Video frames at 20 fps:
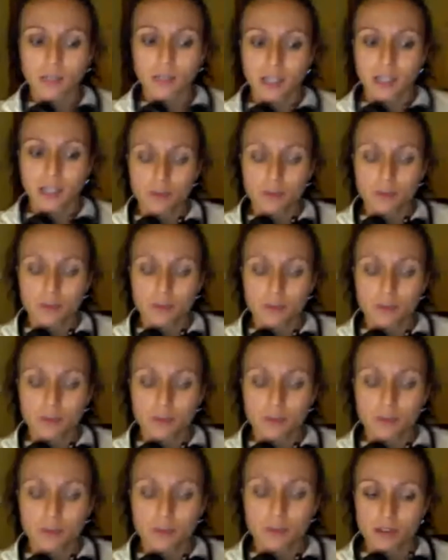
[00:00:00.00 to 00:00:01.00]
but to me
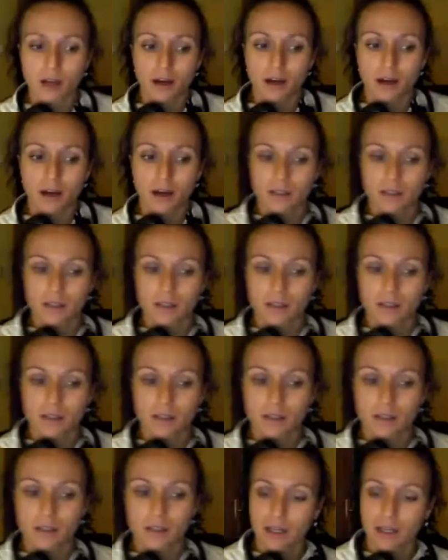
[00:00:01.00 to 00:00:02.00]
it was
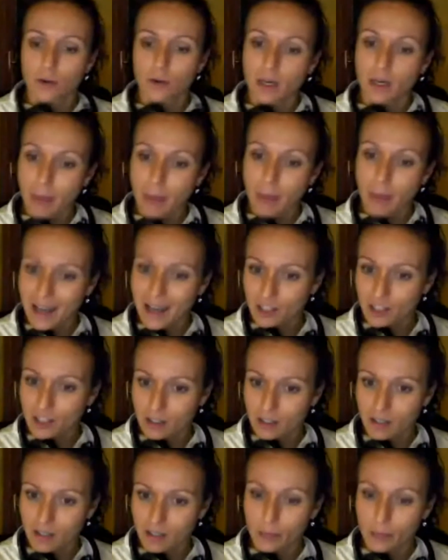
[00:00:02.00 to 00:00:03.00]
that was like a
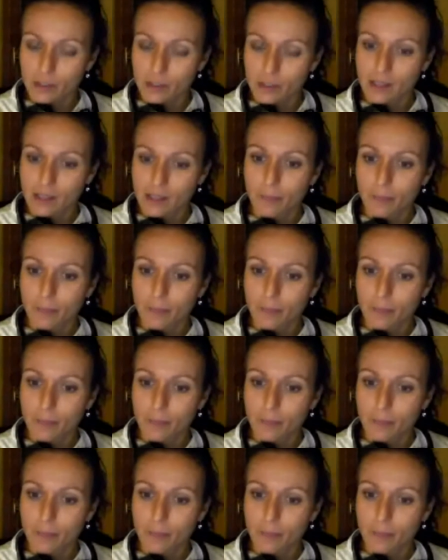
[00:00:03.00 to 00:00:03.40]
great passion.